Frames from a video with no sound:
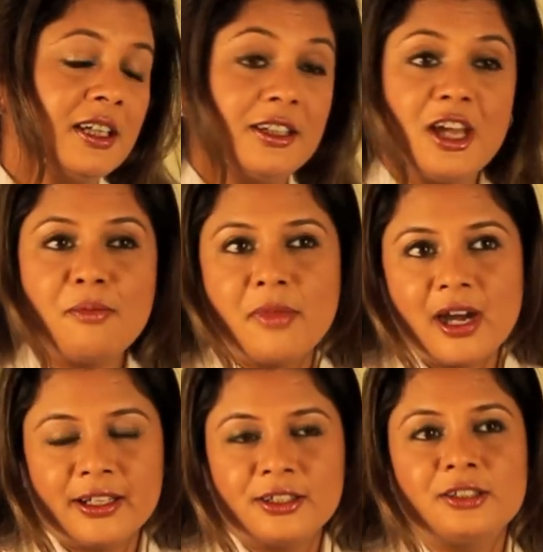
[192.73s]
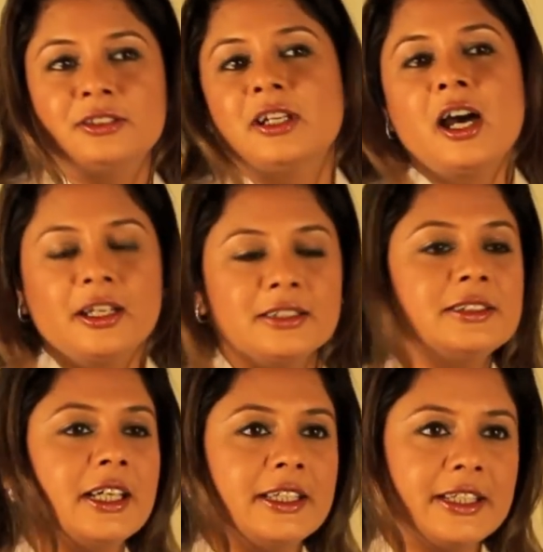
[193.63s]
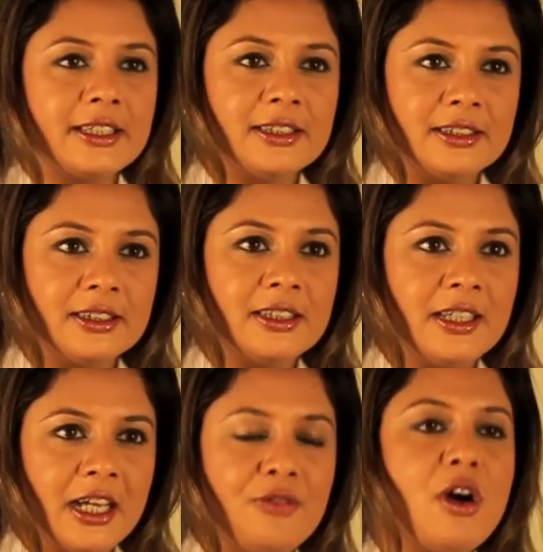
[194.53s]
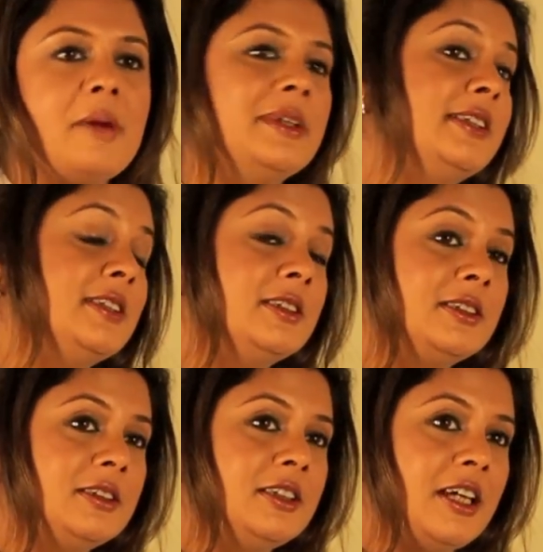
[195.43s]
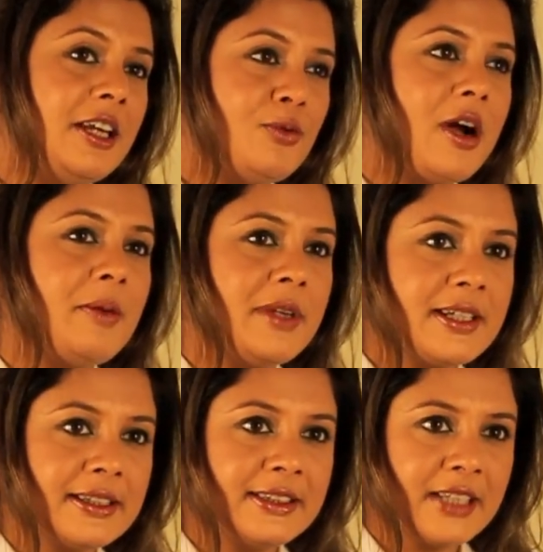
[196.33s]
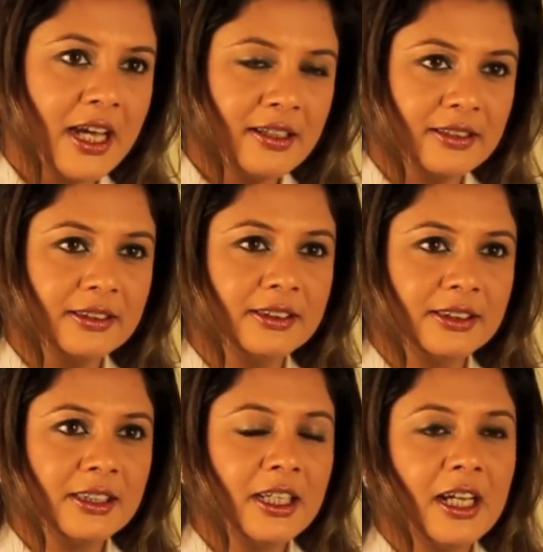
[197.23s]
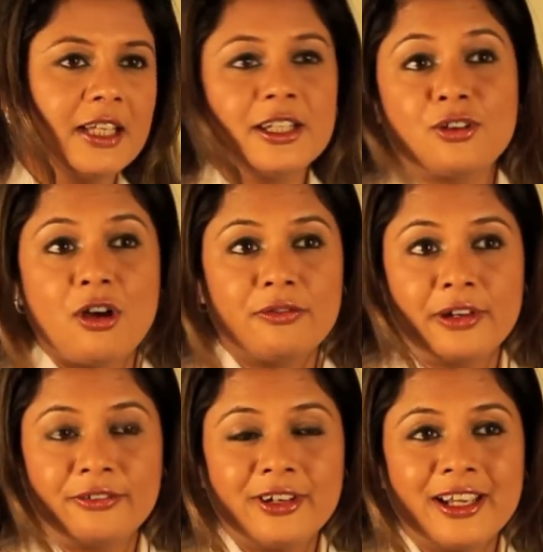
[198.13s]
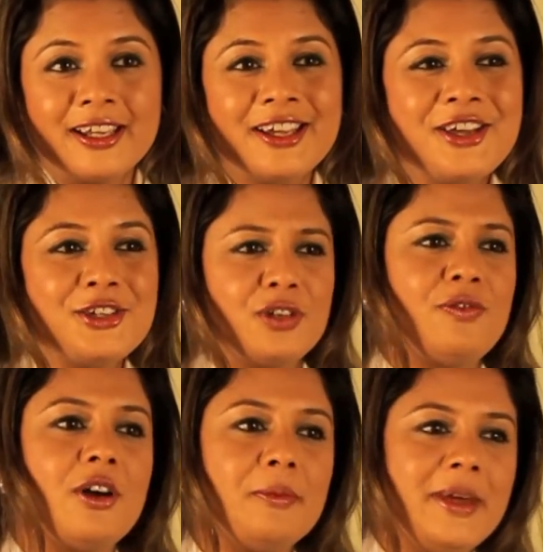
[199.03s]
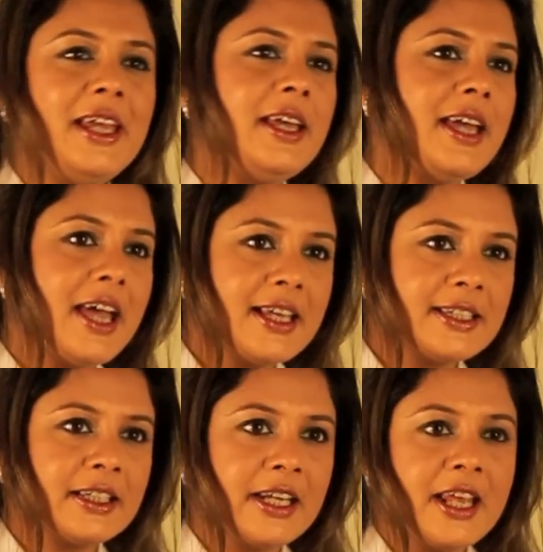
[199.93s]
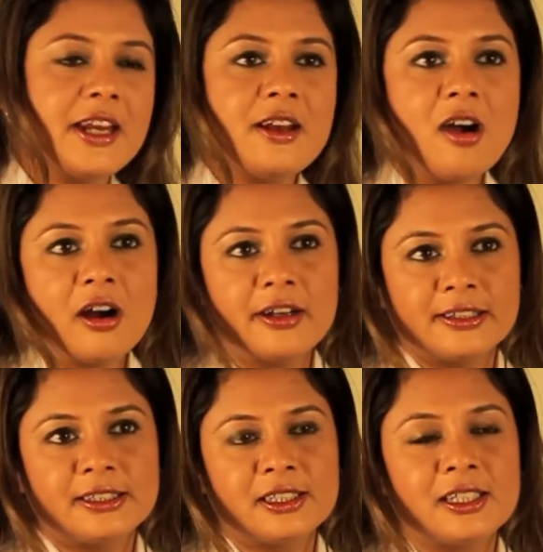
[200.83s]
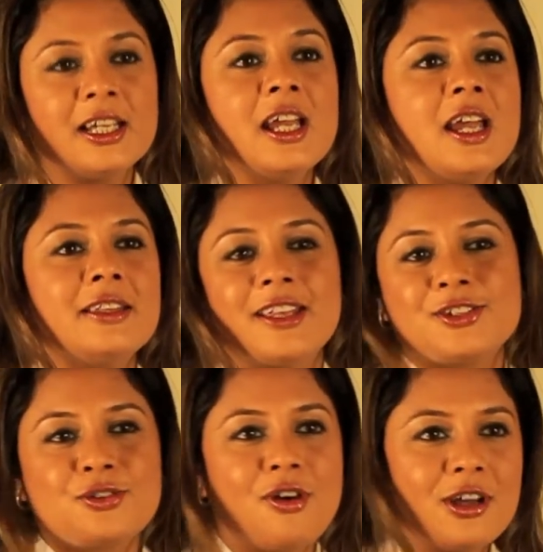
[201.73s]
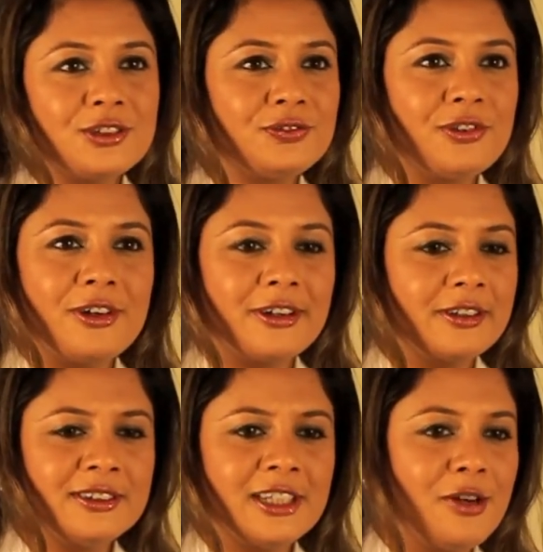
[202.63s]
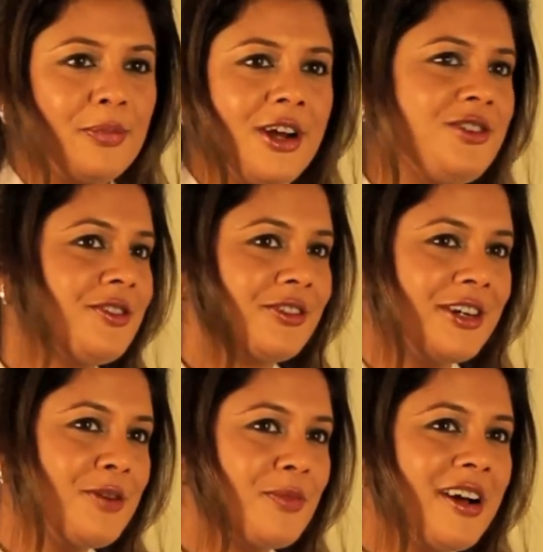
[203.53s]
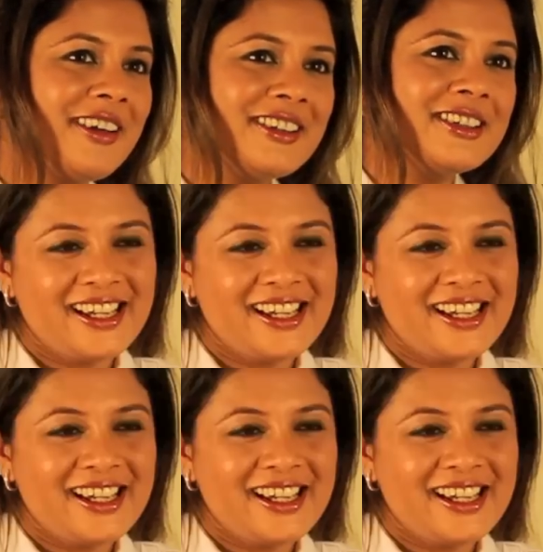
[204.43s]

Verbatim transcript: They are mined to the highest ethical environmental standards, and they're conflict free. So for me as a Canadian artist, that's a cause for celebration and great pride.